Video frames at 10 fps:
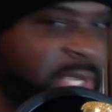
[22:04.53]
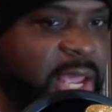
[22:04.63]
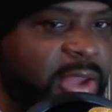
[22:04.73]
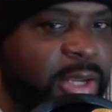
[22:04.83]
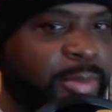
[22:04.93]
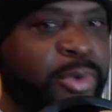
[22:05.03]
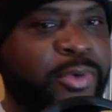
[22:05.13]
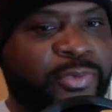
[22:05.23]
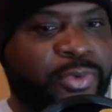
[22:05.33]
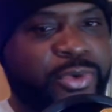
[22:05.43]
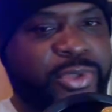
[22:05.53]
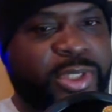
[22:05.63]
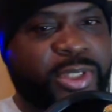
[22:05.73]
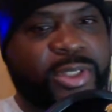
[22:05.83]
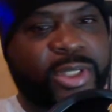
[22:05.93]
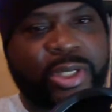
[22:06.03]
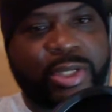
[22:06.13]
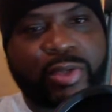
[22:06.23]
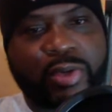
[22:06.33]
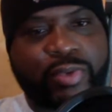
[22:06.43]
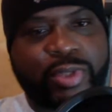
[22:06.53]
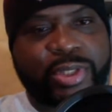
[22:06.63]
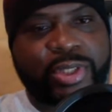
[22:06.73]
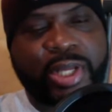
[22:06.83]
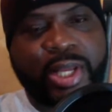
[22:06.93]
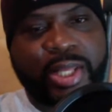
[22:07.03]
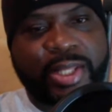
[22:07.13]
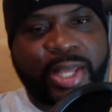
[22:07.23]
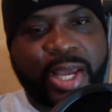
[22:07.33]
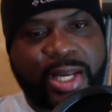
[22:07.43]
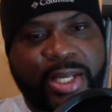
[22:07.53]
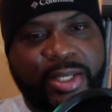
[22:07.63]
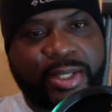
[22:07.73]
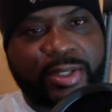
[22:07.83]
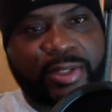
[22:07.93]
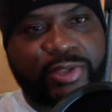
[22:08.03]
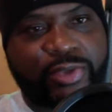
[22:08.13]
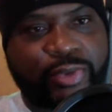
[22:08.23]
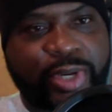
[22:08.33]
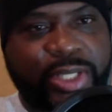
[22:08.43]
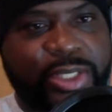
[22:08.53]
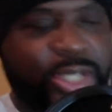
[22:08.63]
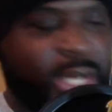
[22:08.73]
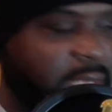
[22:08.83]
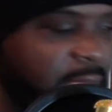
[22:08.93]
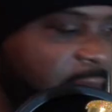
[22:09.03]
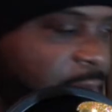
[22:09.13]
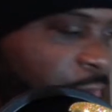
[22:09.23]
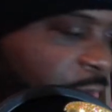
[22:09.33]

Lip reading: had like both versions, and you notice that strange kind of edit or